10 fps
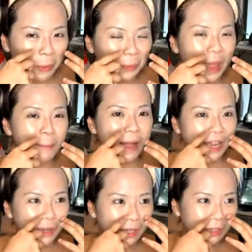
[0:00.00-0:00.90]
whereby
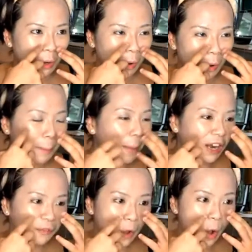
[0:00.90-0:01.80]
your one part
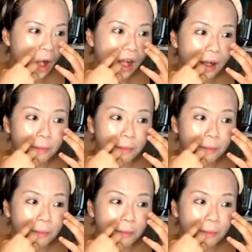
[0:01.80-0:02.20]
of your